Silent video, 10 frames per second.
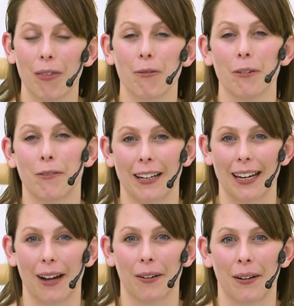run through
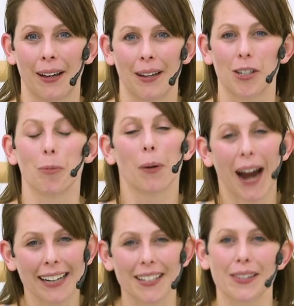video to
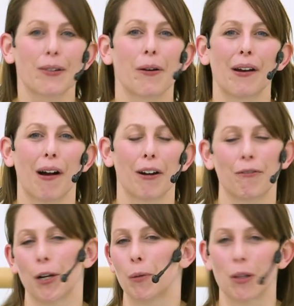practice the
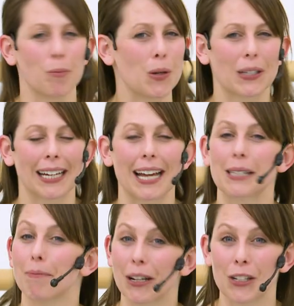choreography with music
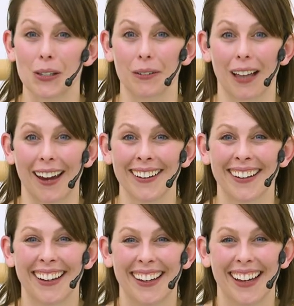as much as you
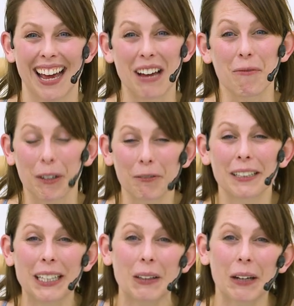like. And we're
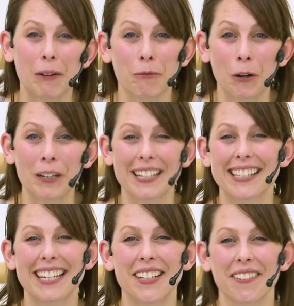really looking forward
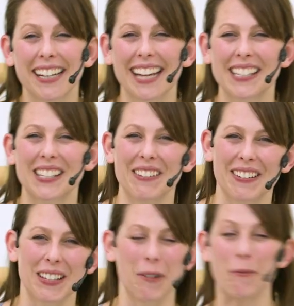to seeing you again
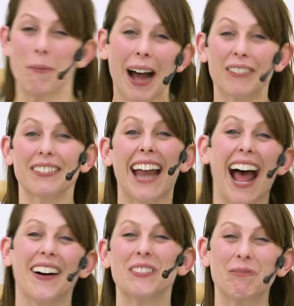soon. So bye for
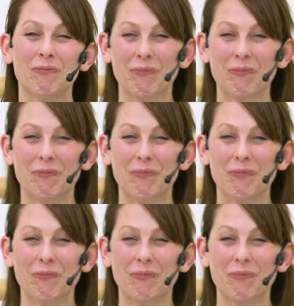now.